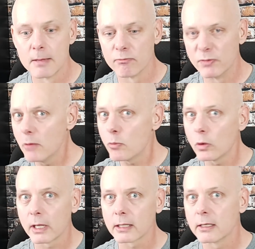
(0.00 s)
they're more
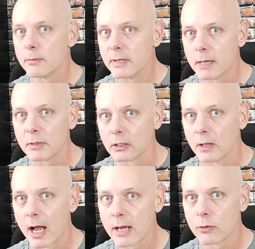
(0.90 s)
likely to become a
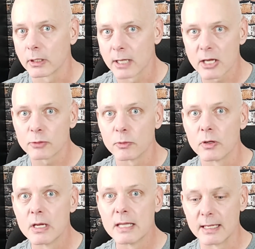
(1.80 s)
client or a customer
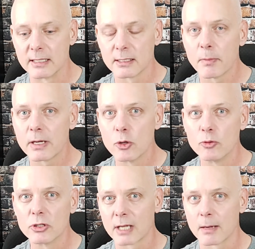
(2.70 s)
than somebody who
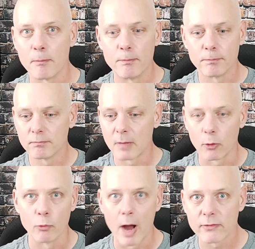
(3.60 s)
just kind of
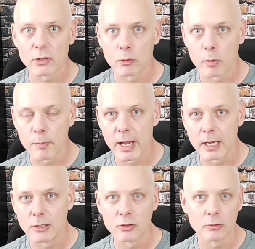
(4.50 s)
arrives onto a
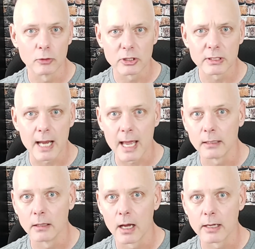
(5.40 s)
page, looks at a
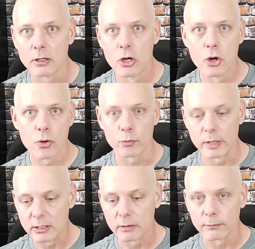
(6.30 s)
headline,
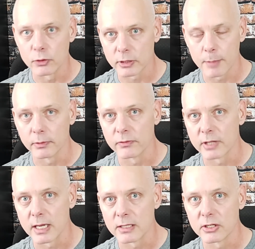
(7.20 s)
reads the first couple of
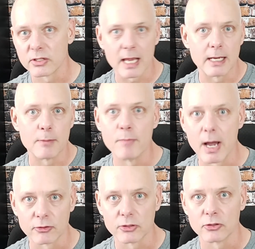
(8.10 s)
sentences, and then
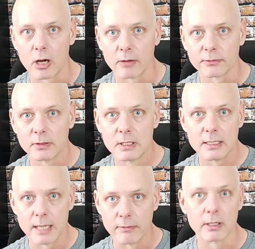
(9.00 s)
bounces off,
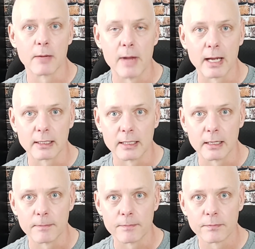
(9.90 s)
never to come back again.